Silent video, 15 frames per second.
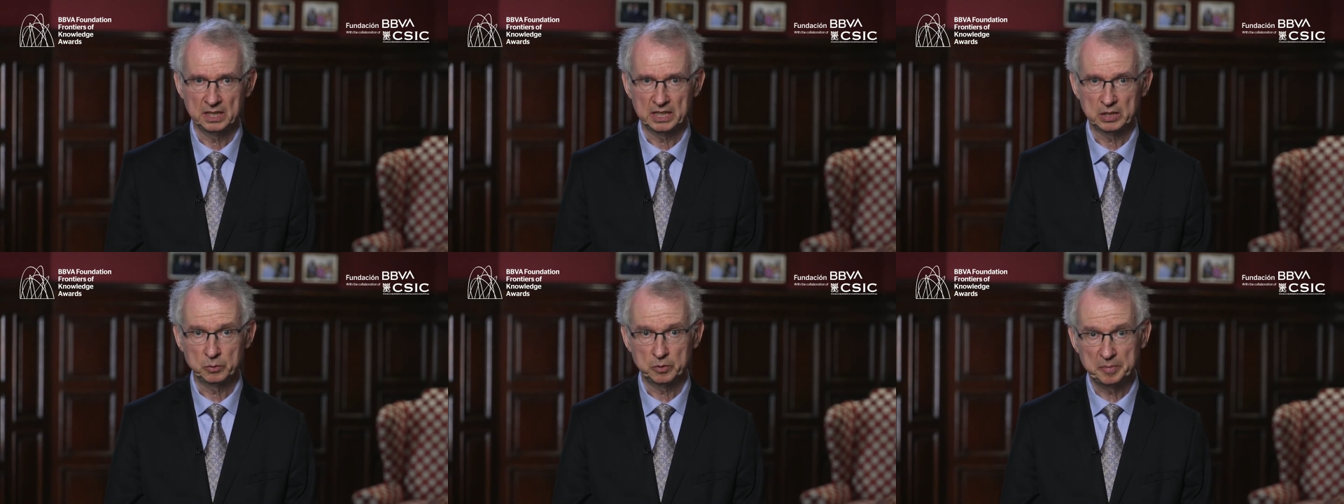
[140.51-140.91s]

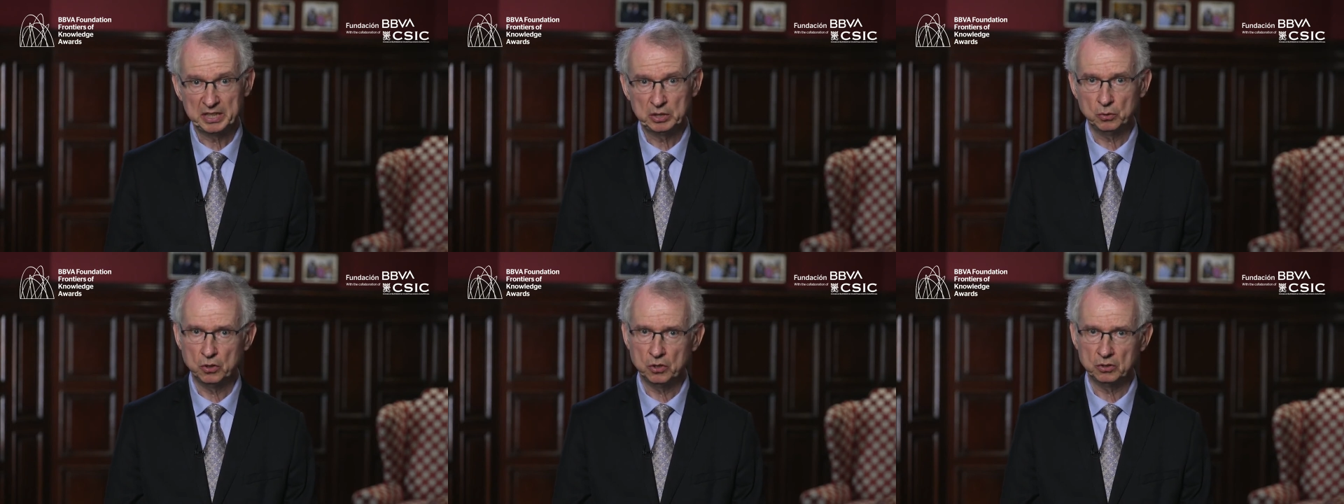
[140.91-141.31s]
It would be
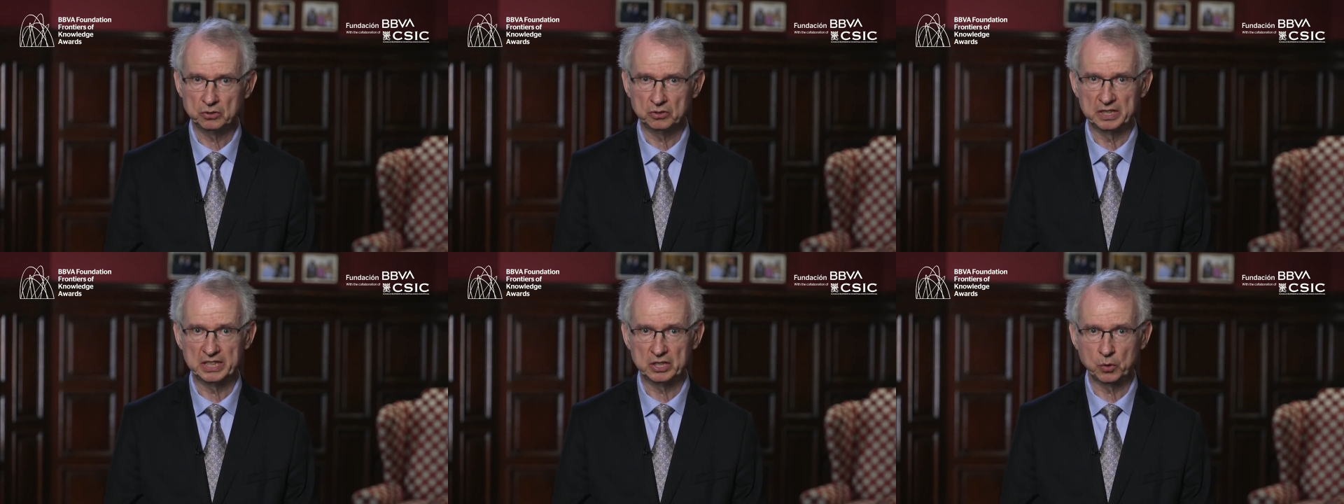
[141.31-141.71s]
too long
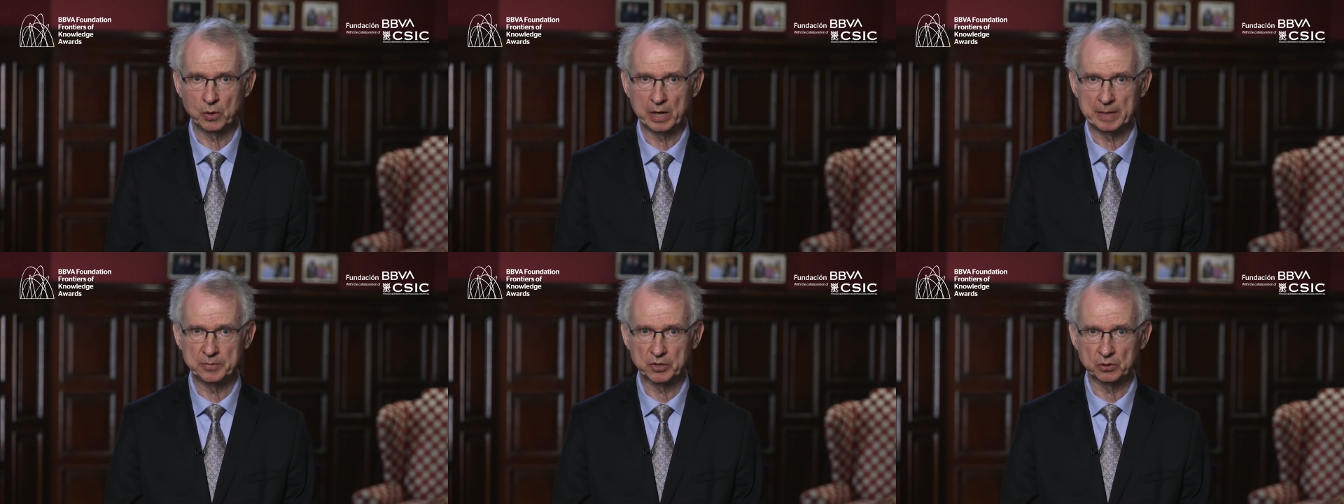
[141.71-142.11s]
to
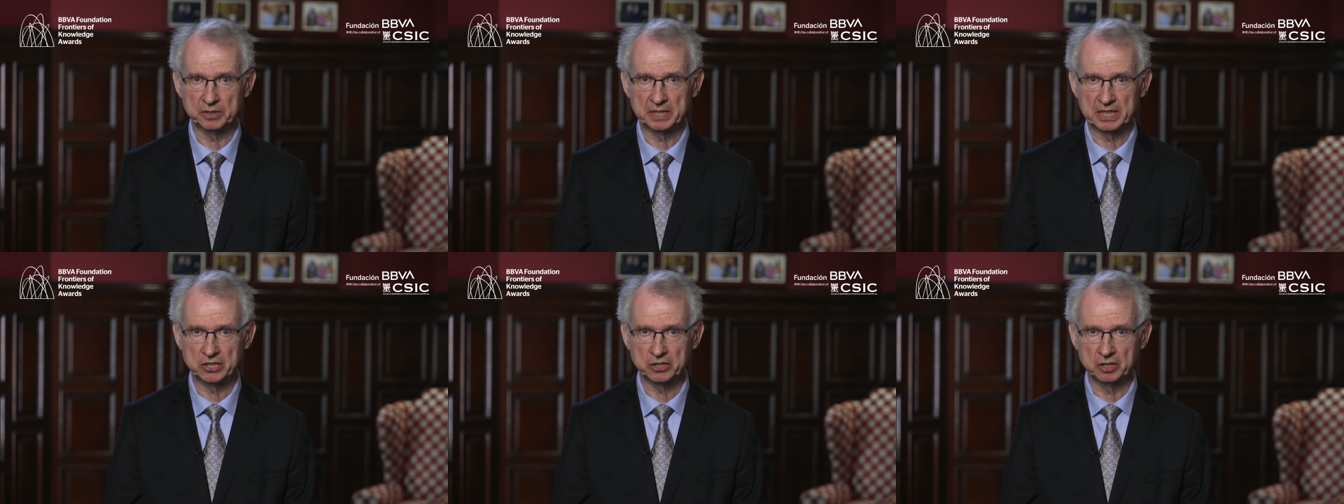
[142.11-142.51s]
describe the
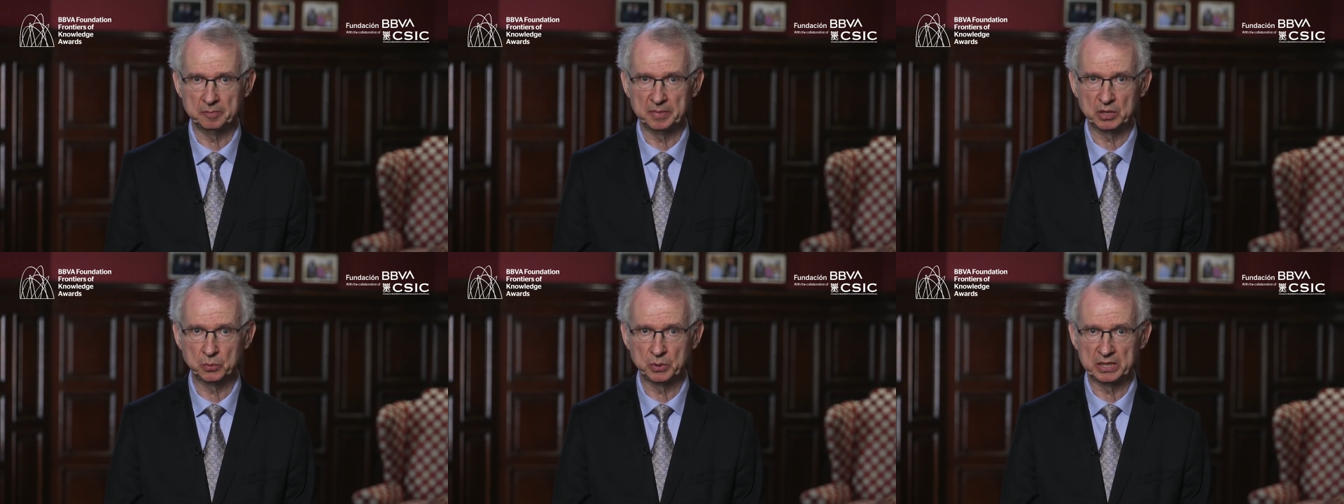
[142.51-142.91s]
connection
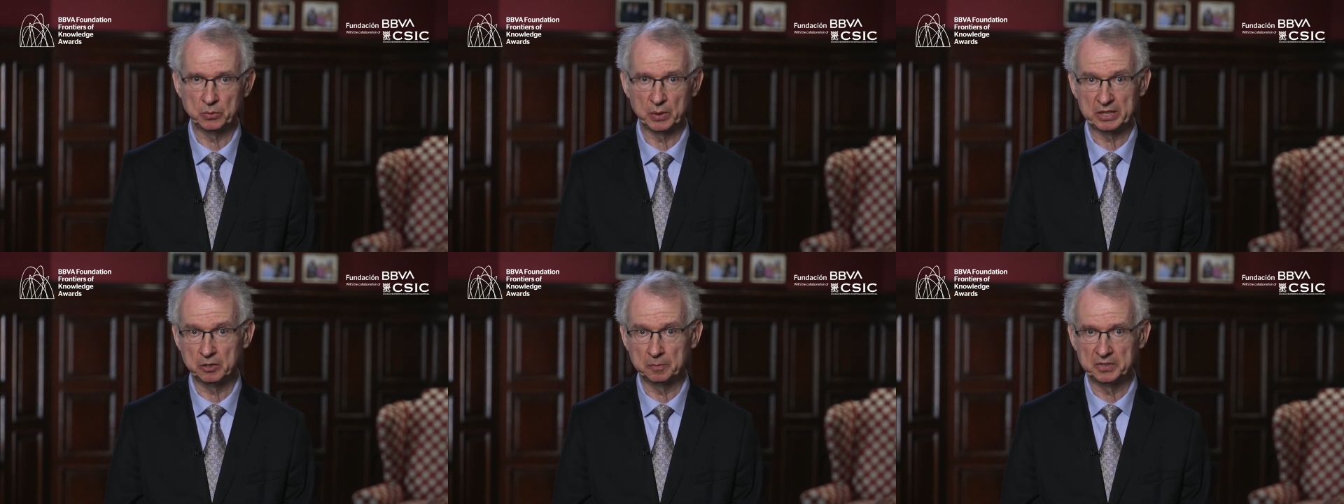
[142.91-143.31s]
between
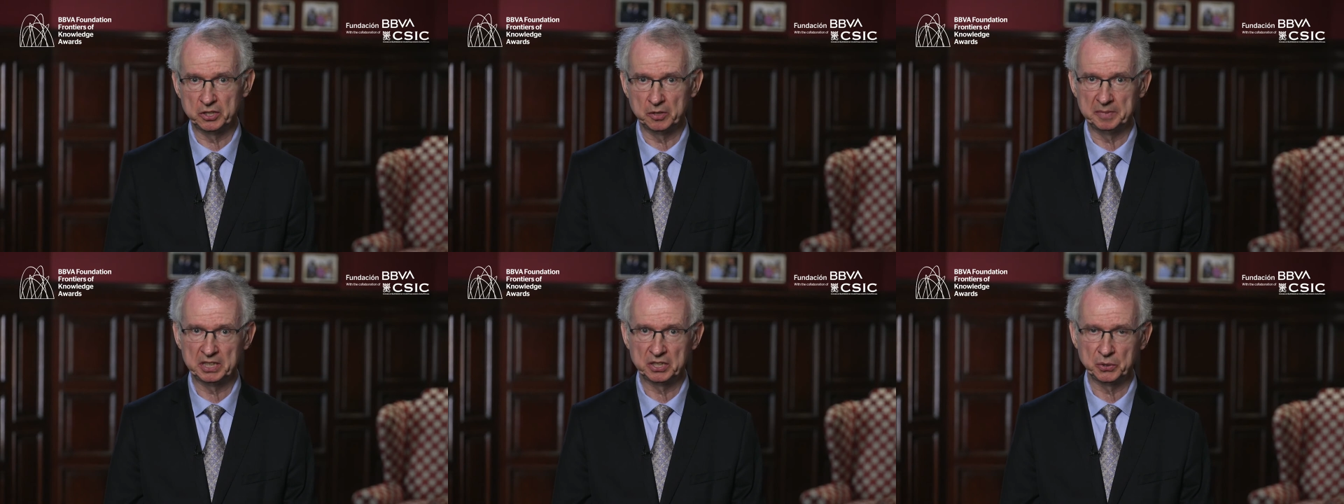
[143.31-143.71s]
random
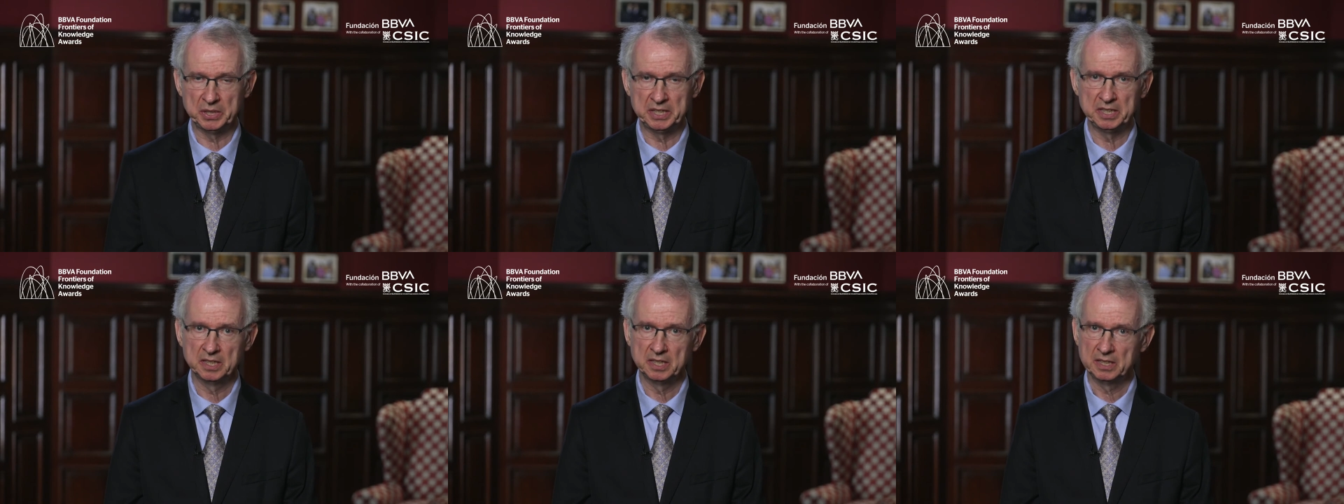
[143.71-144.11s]

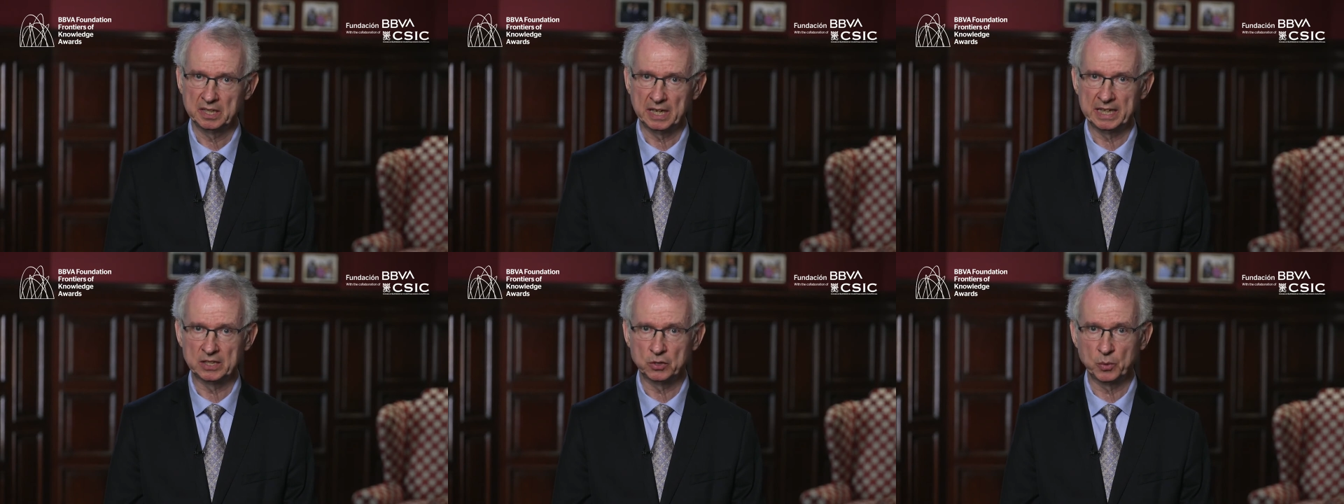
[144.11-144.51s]
geometry
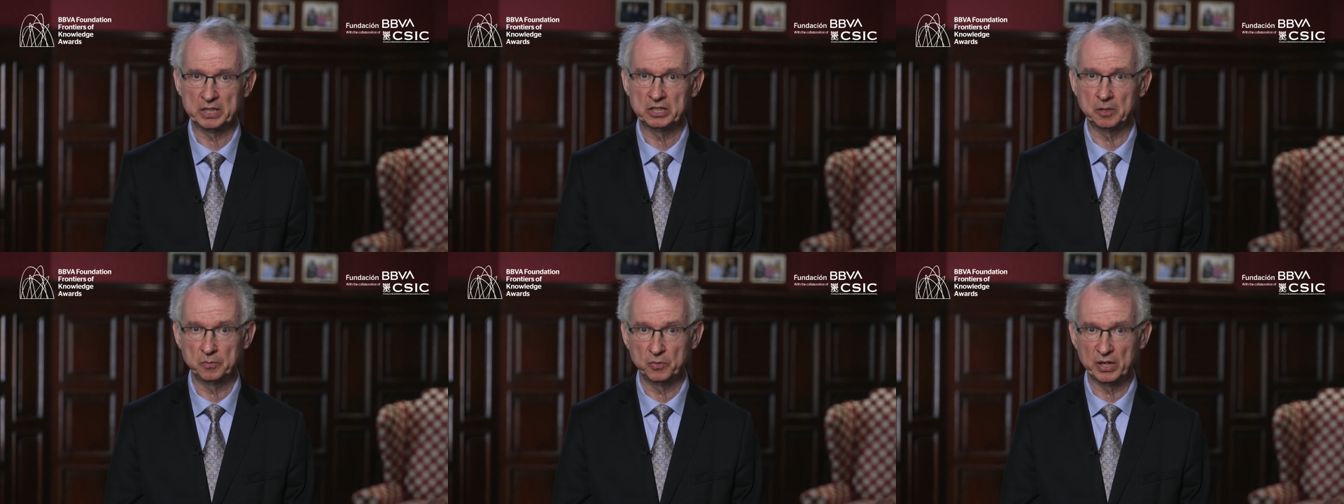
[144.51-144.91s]
and
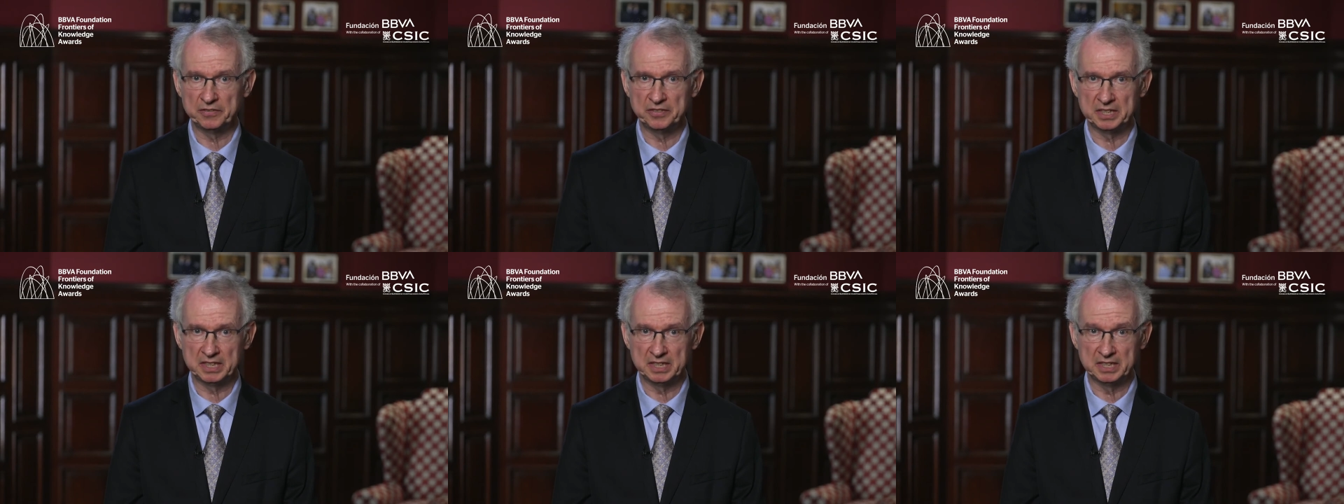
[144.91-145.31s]
quantum
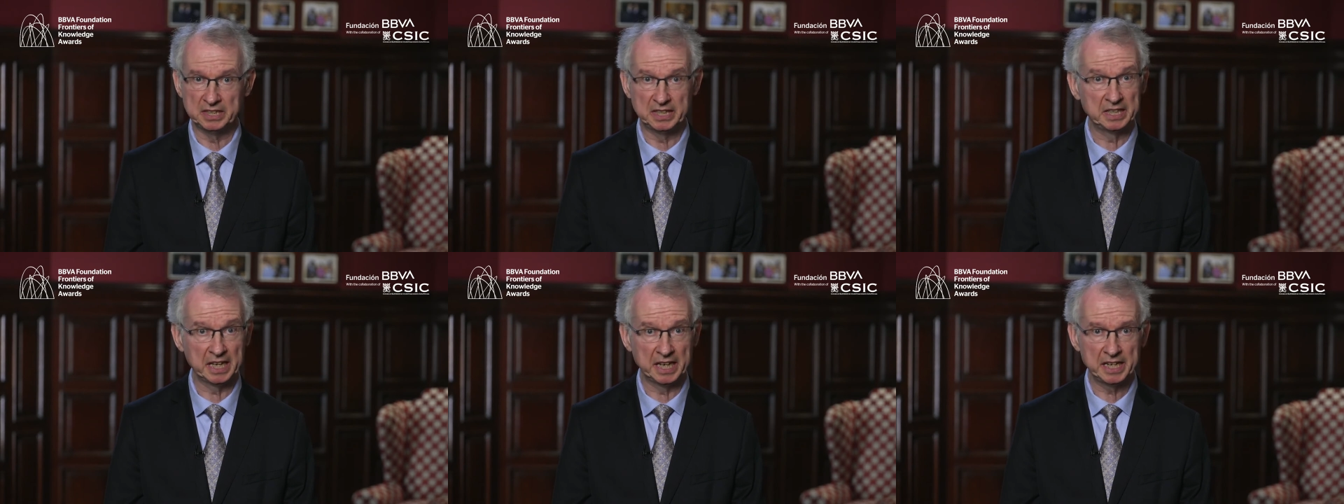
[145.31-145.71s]
gravity in
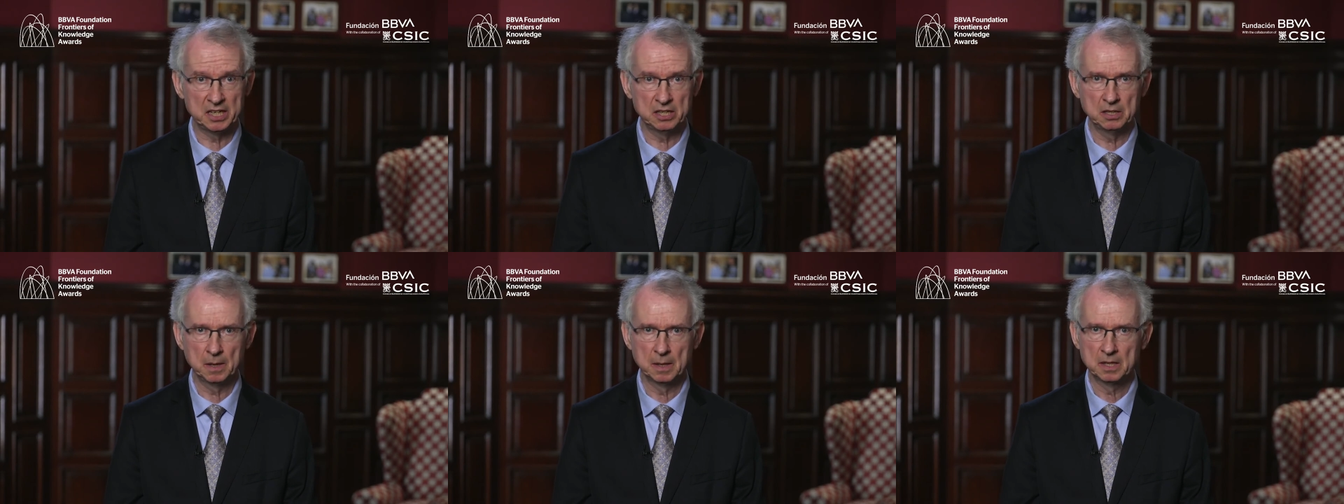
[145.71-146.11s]

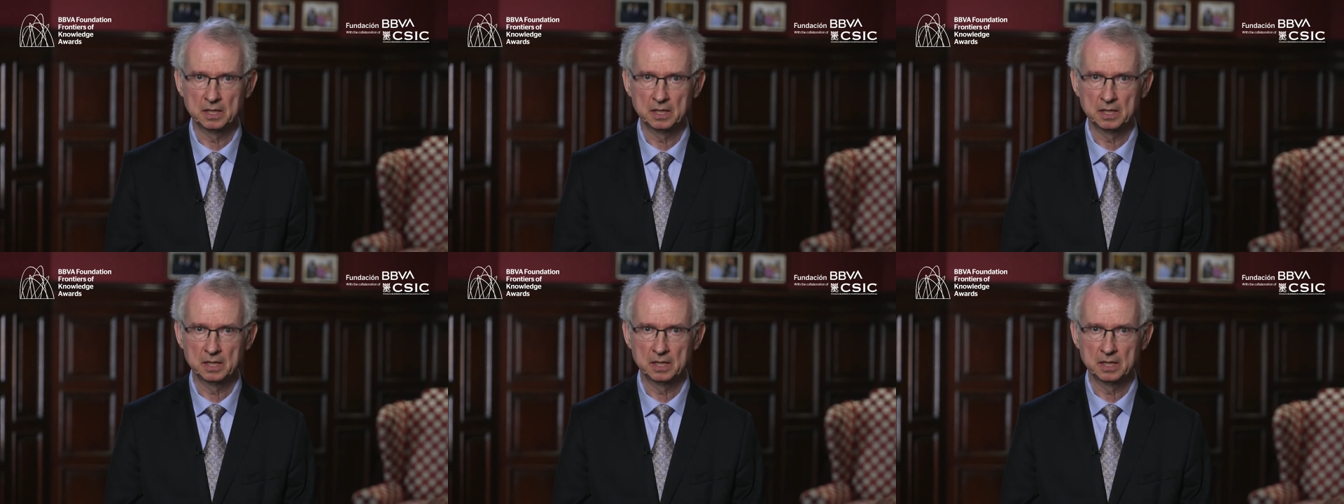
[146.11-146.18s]
detail,